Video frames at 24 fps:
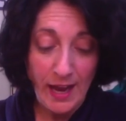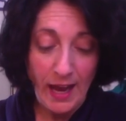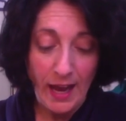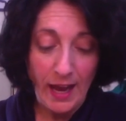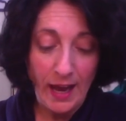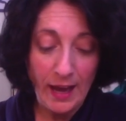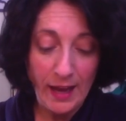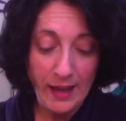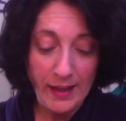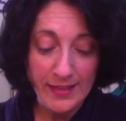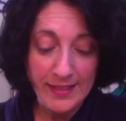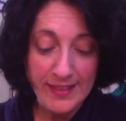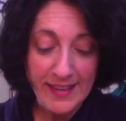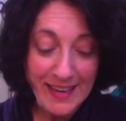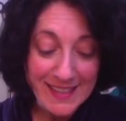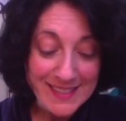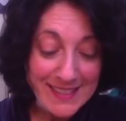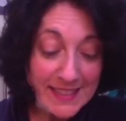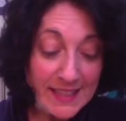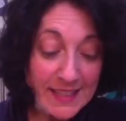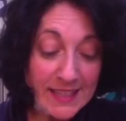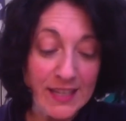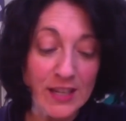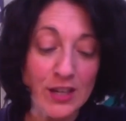The
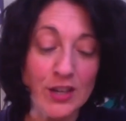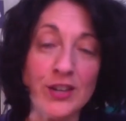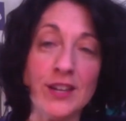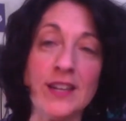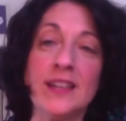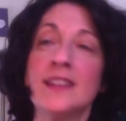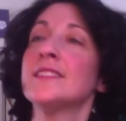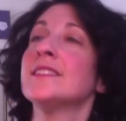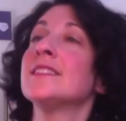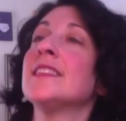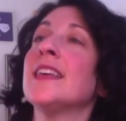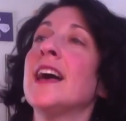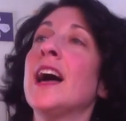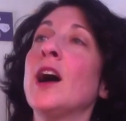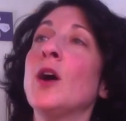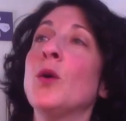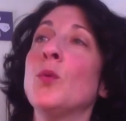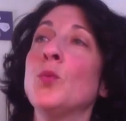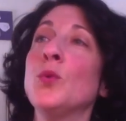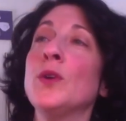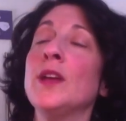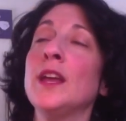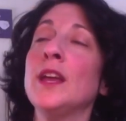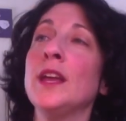idea here is
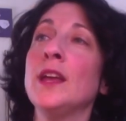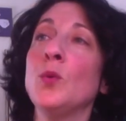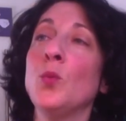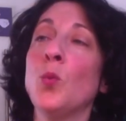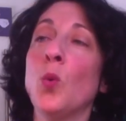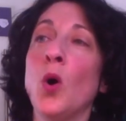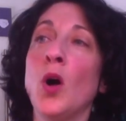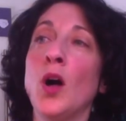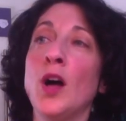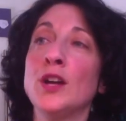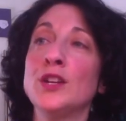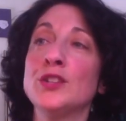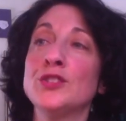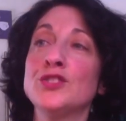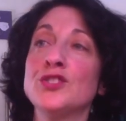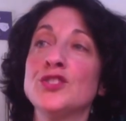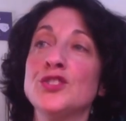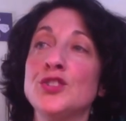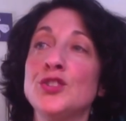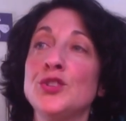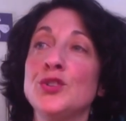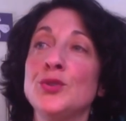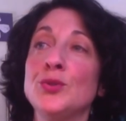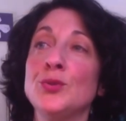that we want
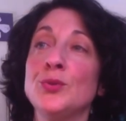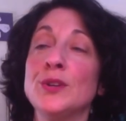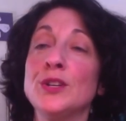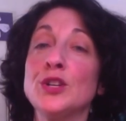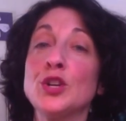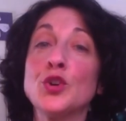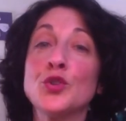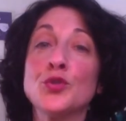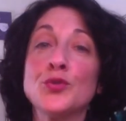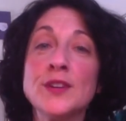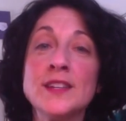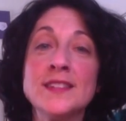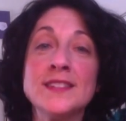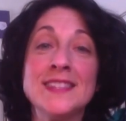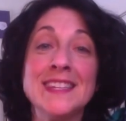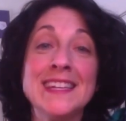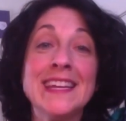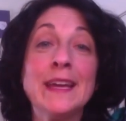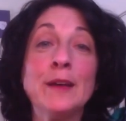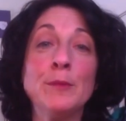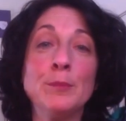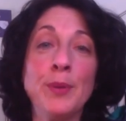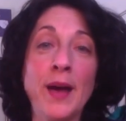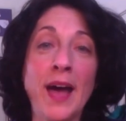to increase
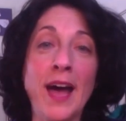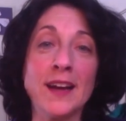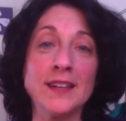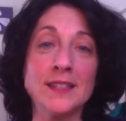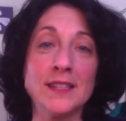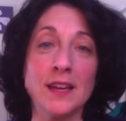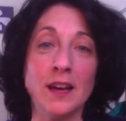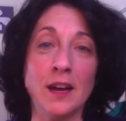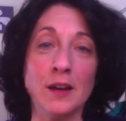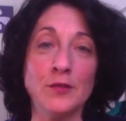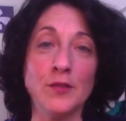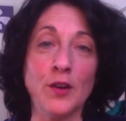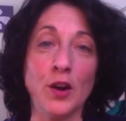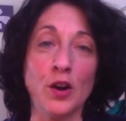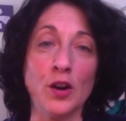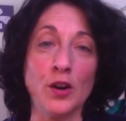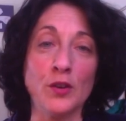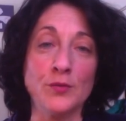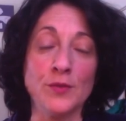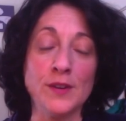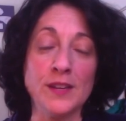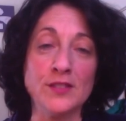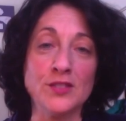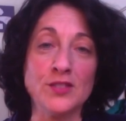the impact of our
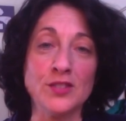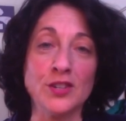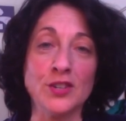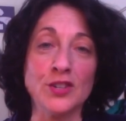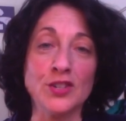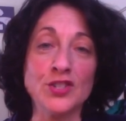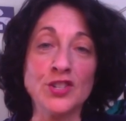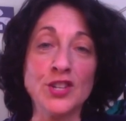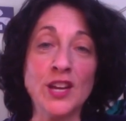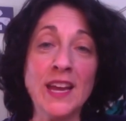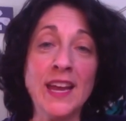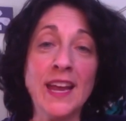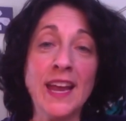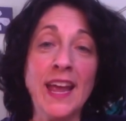research.